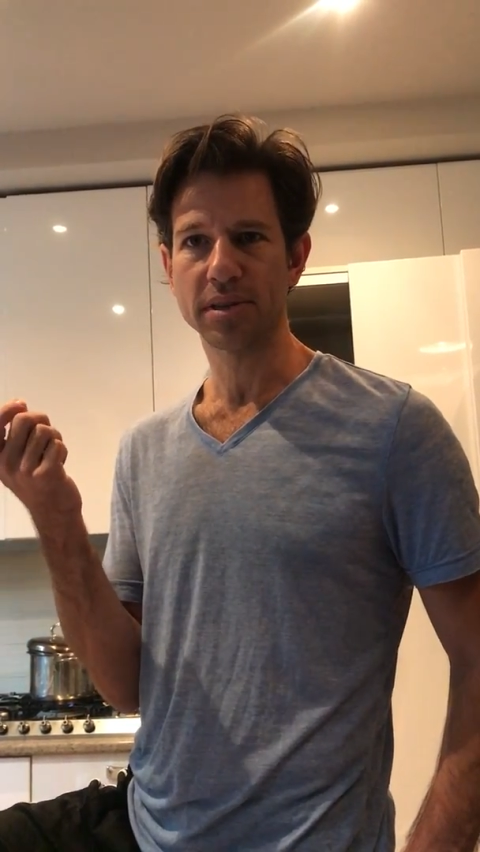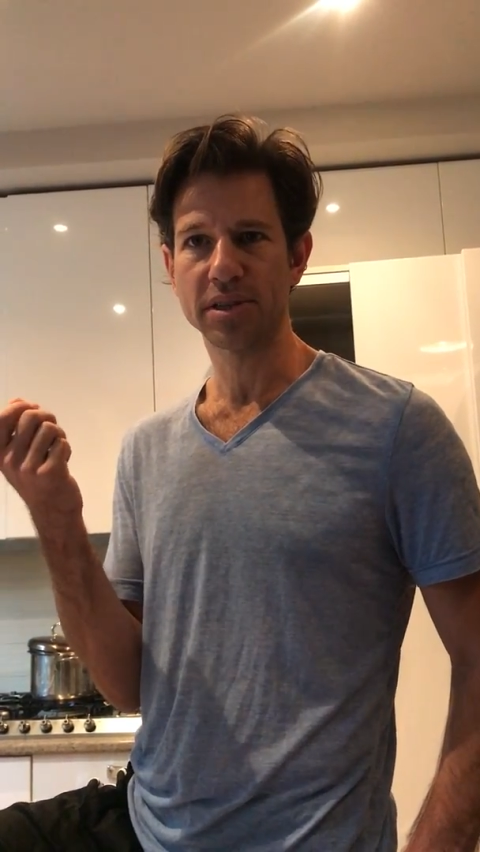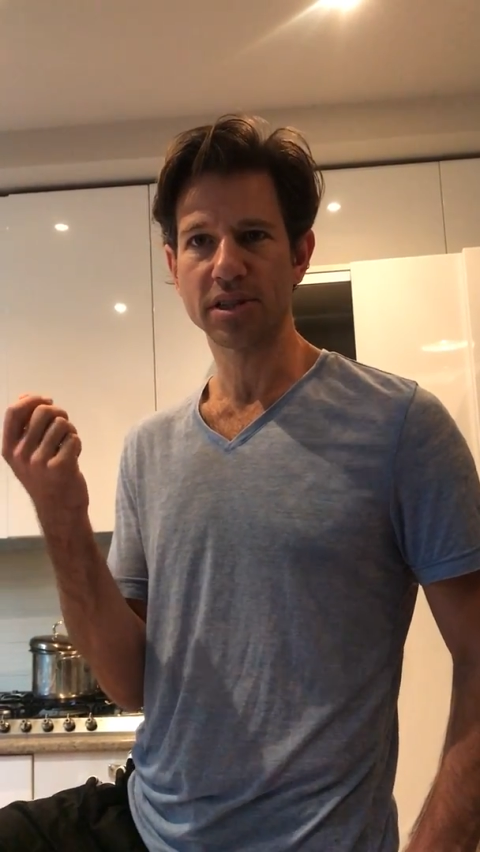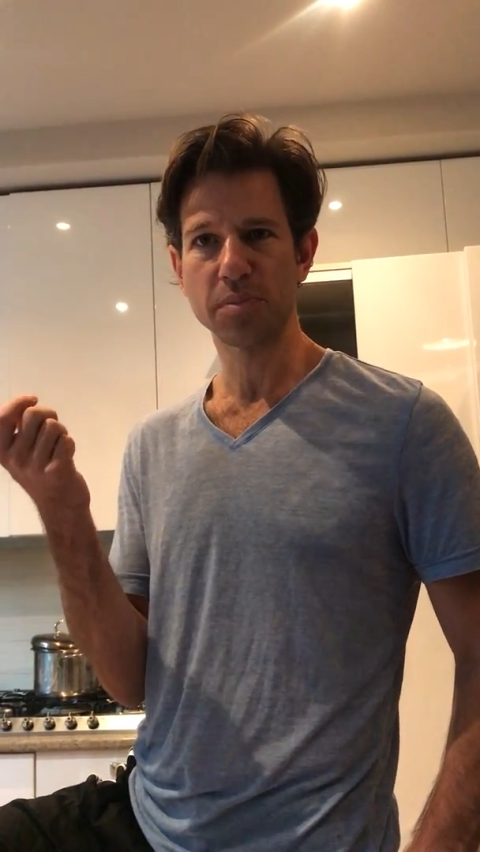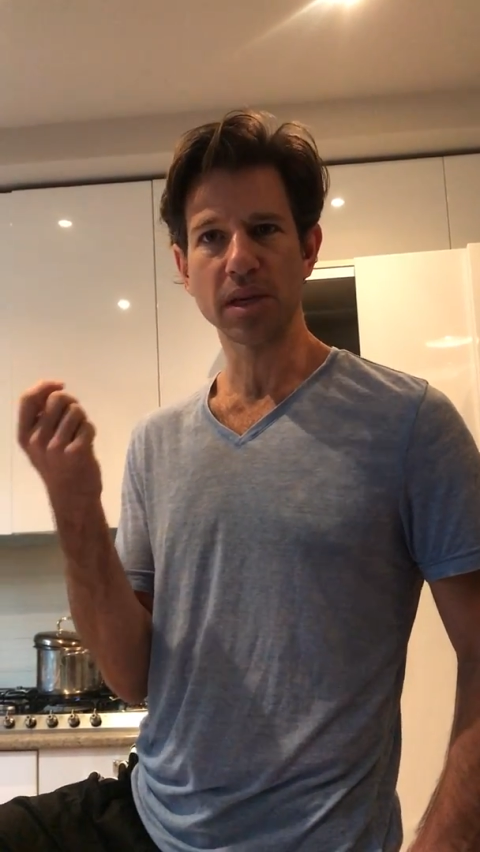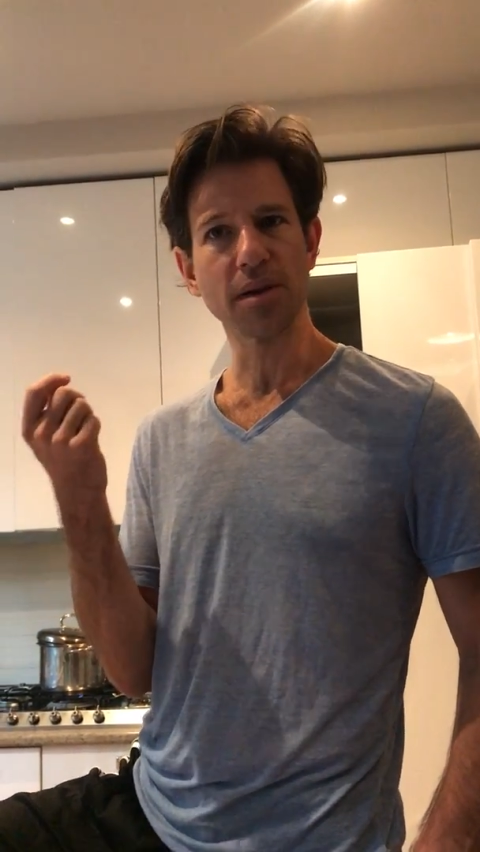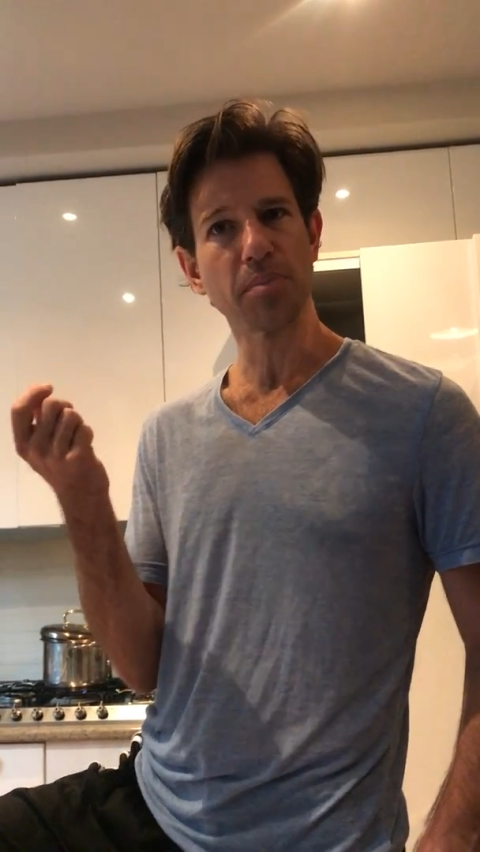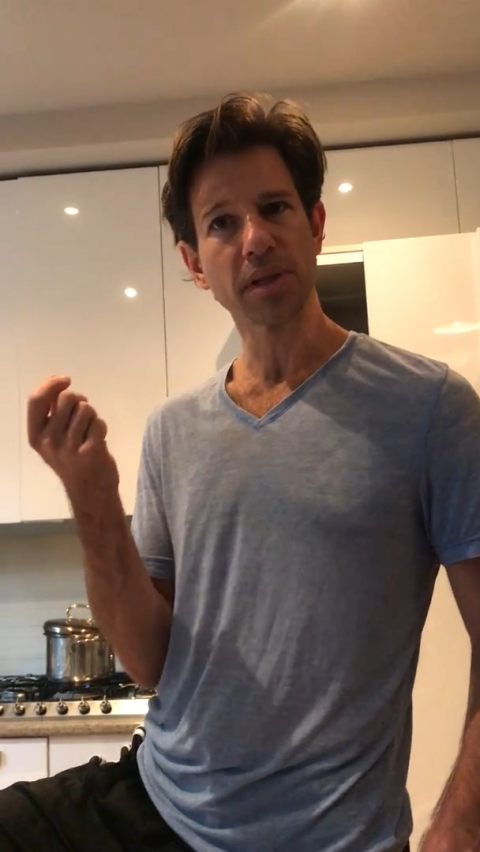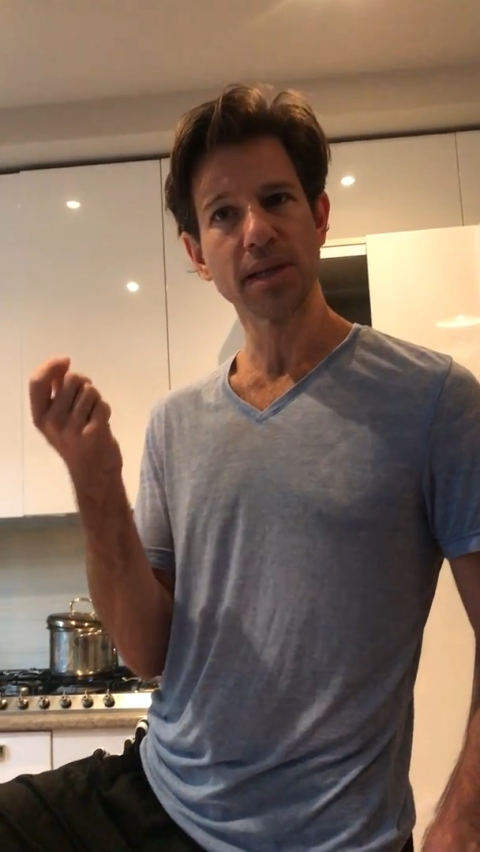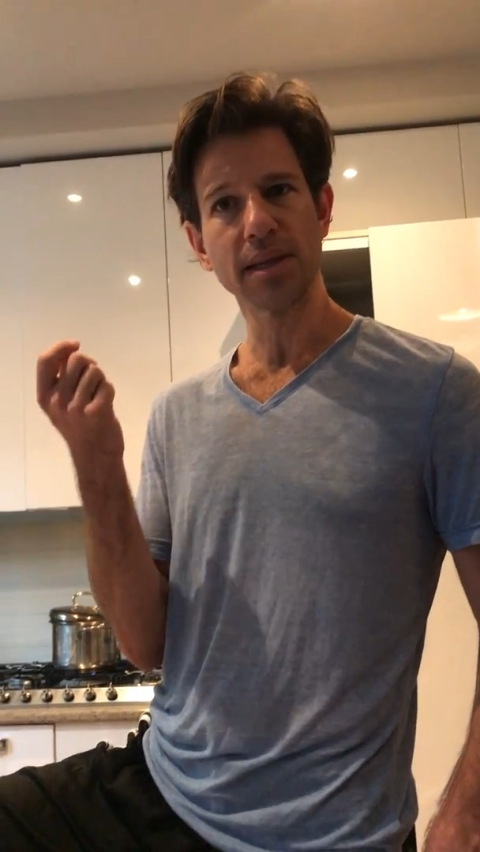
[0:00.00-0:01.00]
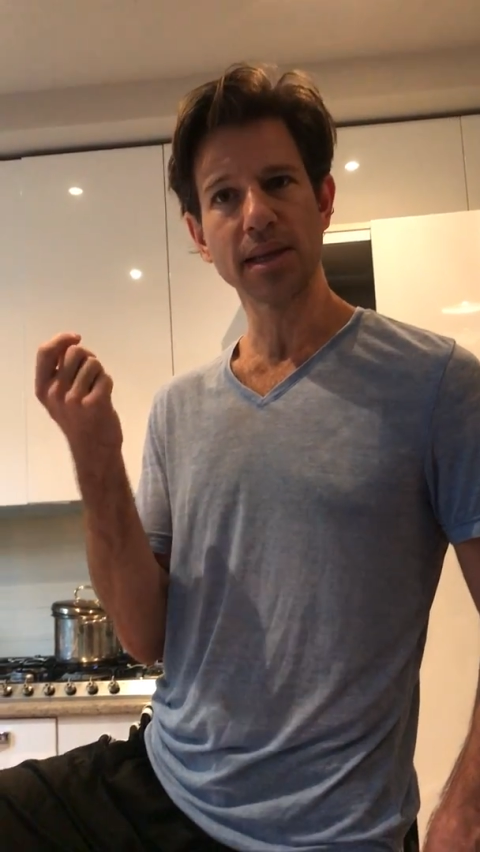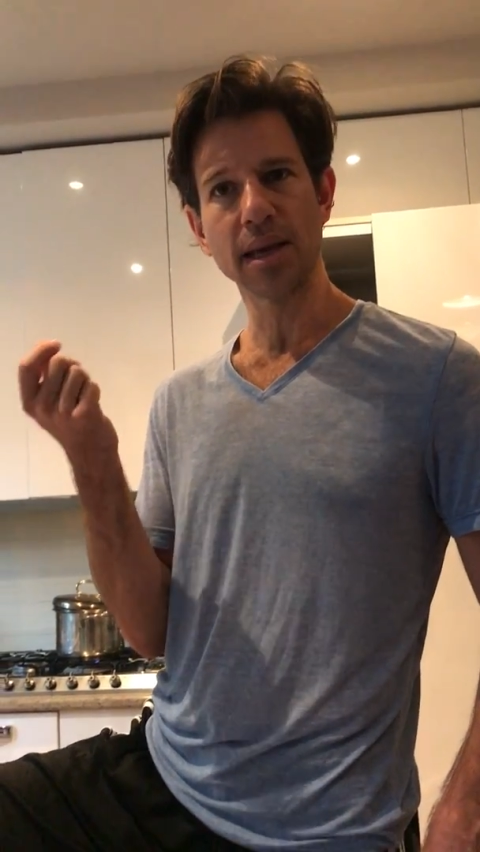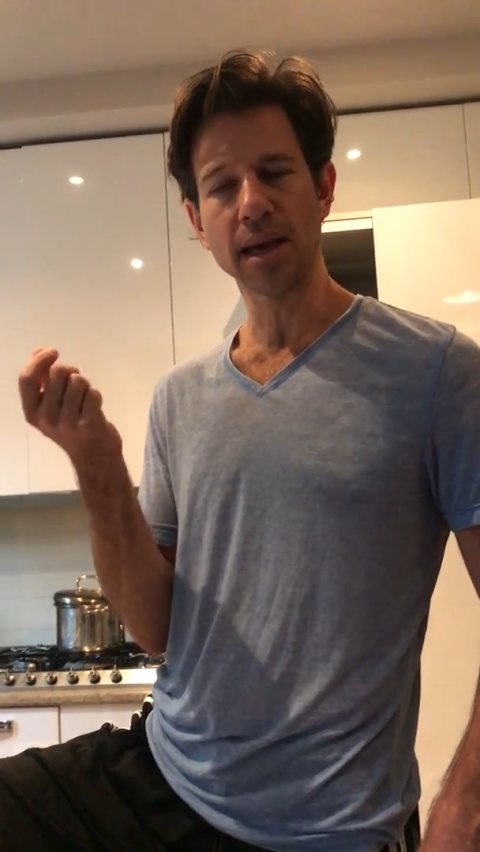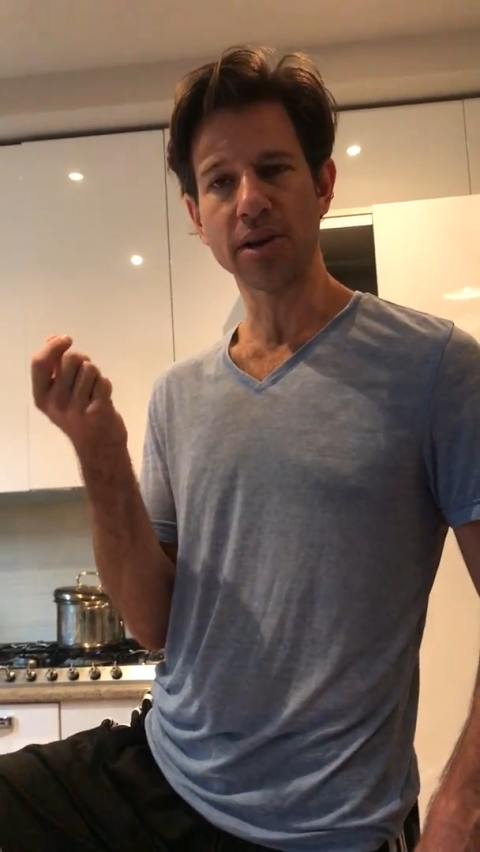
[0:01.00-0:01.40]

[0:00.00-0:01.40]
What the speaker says: to just be completely